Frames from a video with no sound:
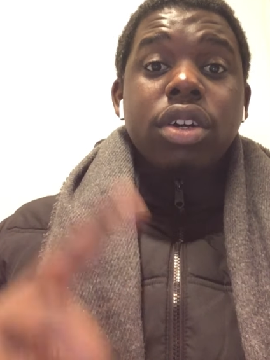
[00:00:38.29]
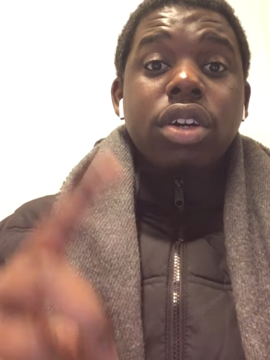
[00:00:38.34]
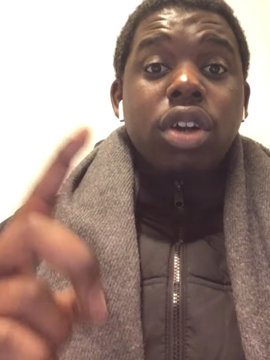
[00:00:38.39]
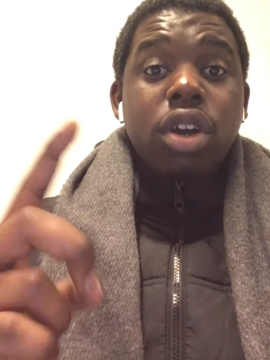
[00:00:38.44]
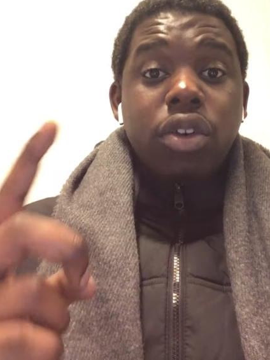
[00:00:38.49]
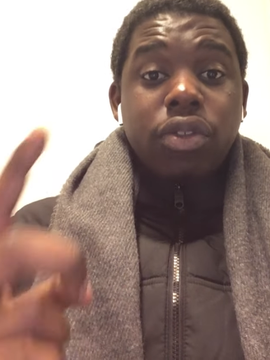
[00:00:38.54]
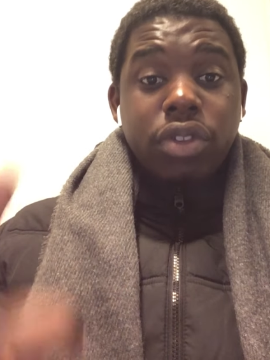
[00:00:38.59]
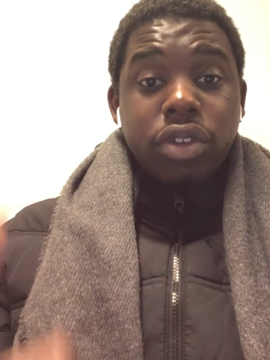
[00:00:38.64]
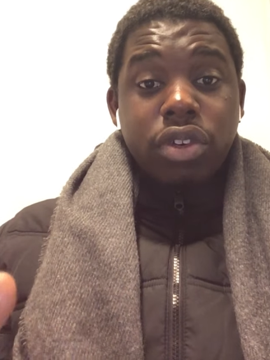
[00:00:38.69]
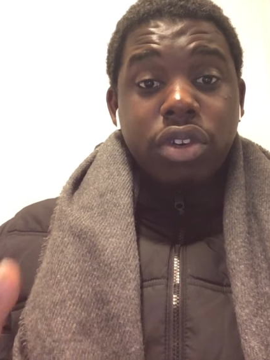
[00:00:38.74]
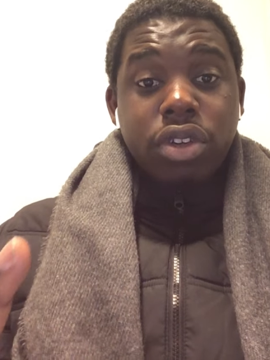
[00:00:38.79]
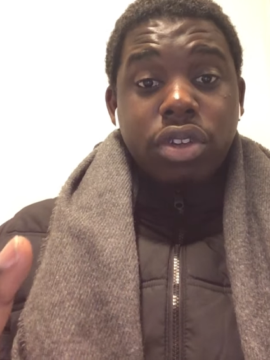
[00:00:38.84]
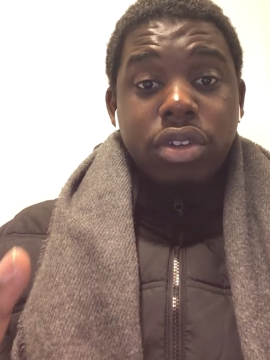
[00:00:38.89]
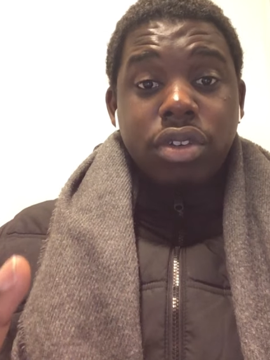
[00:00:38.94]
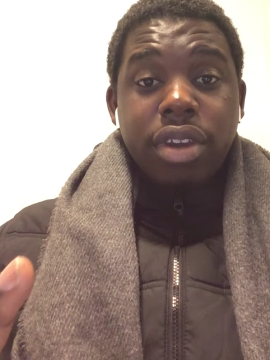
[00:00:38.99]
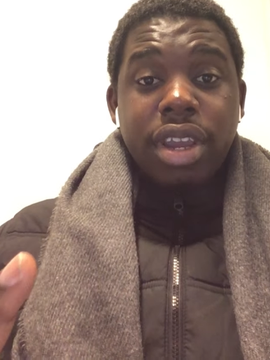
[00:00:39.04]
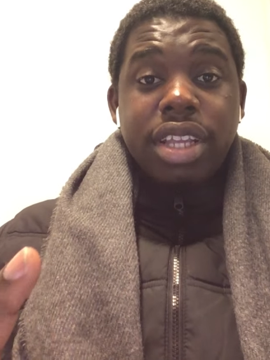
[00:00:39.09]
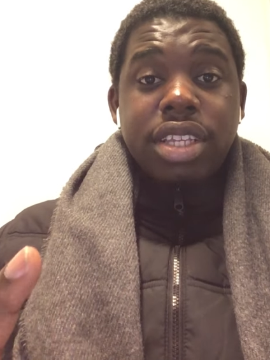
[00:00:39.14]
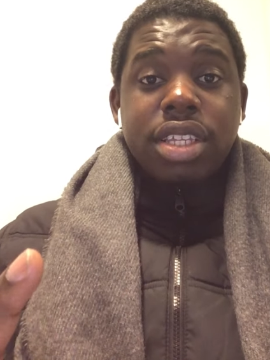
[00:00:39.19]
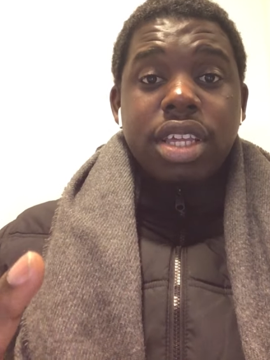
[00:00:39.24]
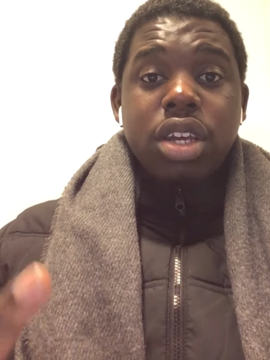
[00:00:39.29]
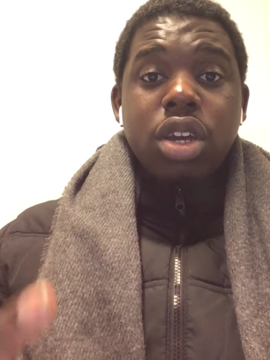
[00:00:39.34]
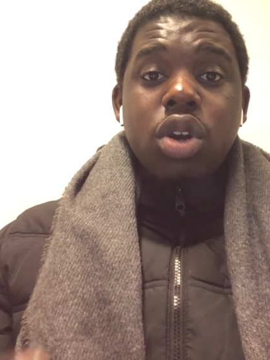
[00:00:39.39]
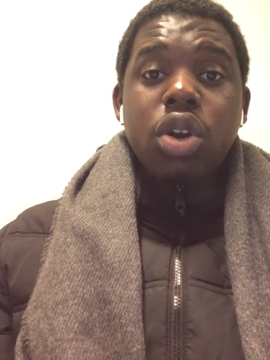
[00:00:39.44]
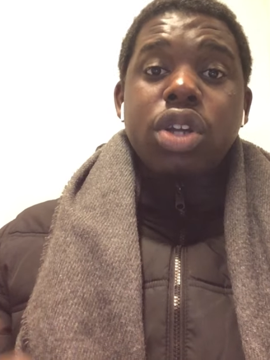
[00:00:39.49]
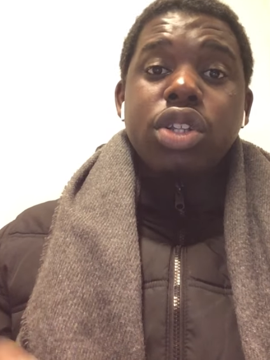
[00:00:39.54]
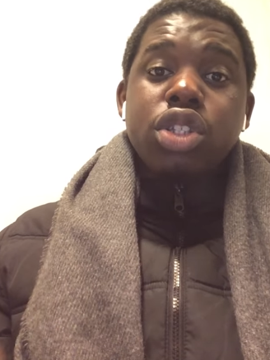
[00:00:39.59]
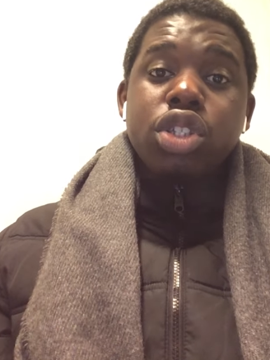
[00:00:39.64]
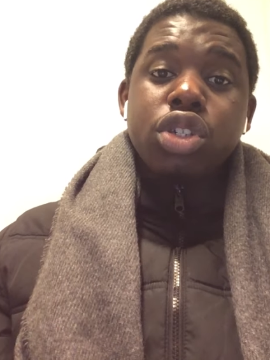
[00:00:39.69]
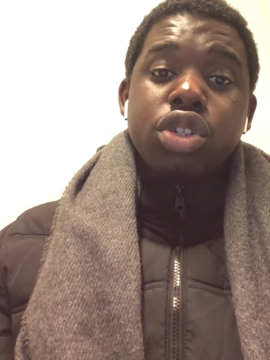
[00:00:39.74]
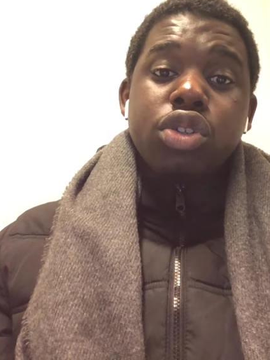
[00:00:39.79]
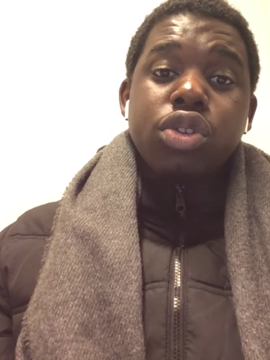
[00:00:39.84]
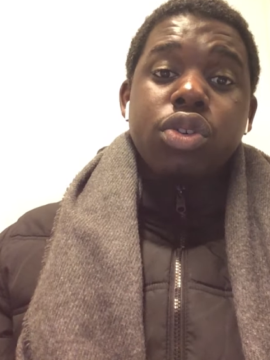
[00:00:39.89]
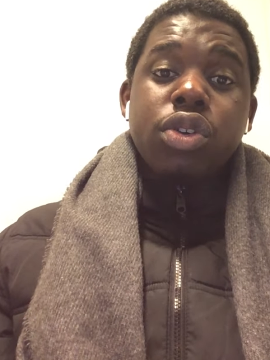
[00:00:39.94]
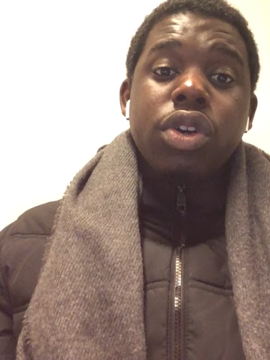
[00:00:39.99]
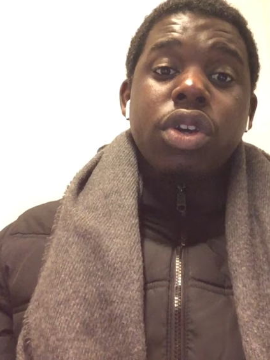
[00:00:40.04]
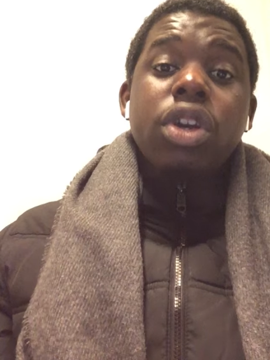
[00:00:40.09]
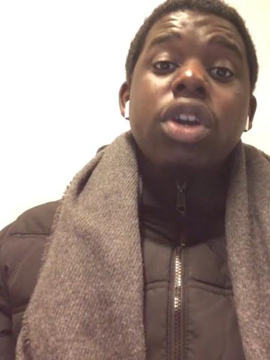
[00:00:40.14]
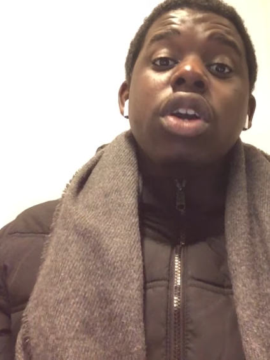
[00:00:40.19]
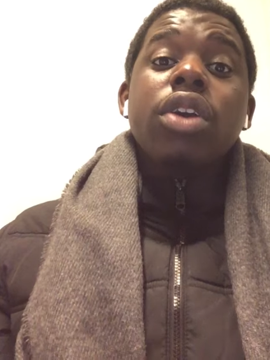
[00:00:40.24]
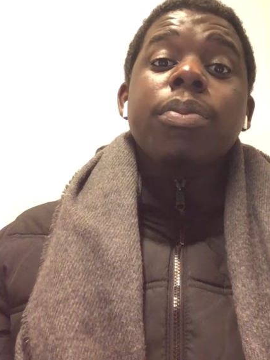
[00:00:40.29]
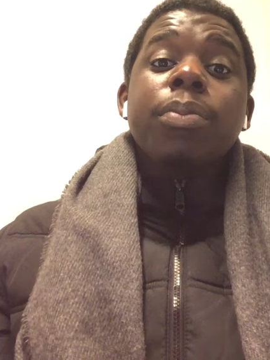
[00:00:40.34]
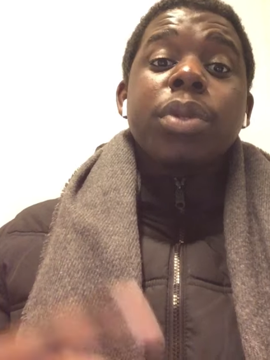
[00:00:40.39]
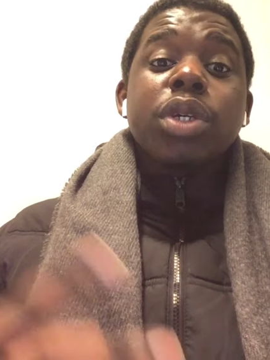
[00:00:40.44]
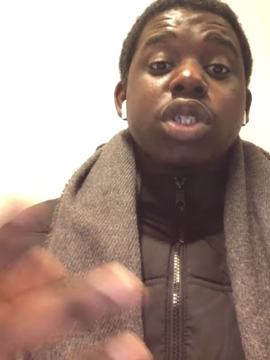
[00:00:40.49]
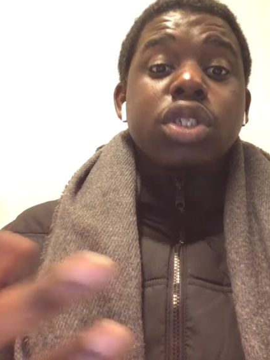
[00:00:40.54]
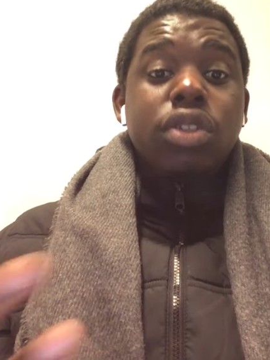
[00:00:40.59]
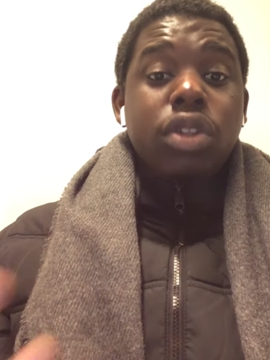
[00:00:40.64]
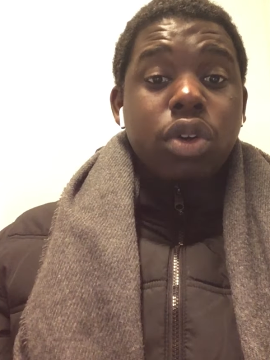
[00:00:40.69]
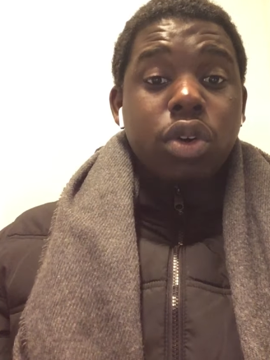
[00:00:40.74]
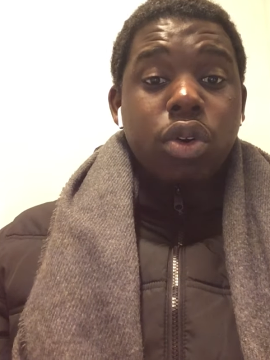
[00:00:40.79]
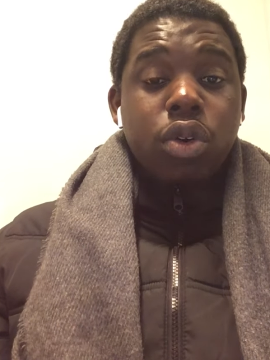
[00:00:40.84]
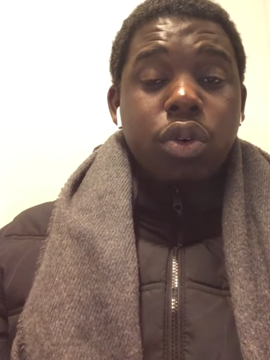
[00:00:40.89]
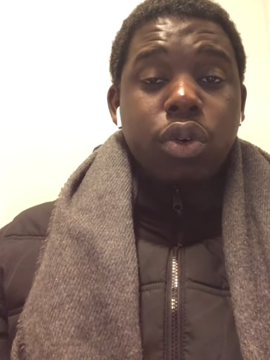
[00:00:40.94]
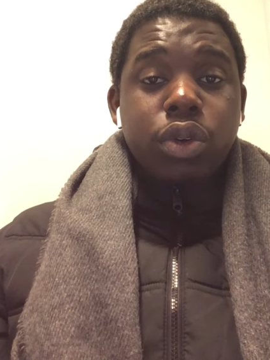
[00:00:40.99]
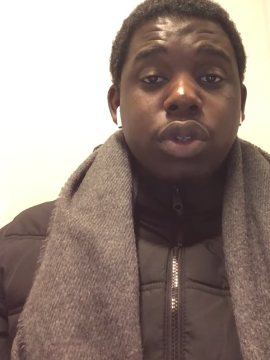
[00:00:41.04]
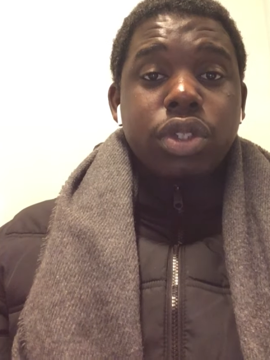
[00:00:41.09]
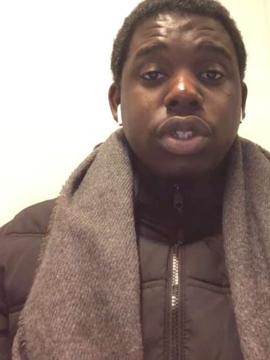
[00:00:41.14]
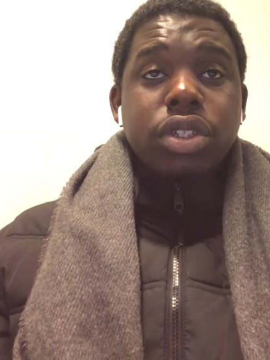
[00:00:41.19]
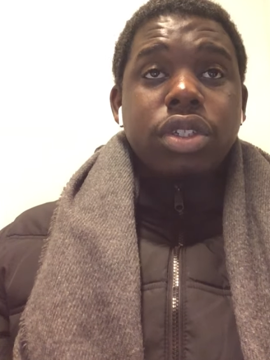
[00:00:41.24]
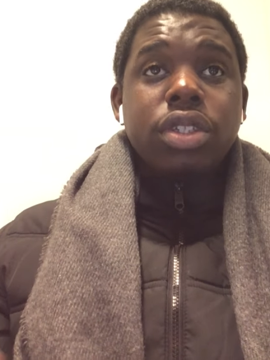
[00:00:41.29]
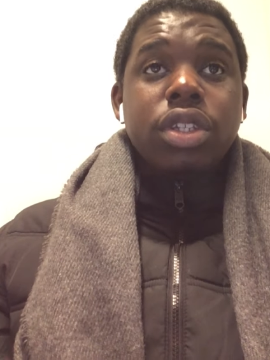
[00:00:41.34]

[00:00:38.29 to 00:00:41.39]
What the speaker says: of the grades they got, and two because of the course.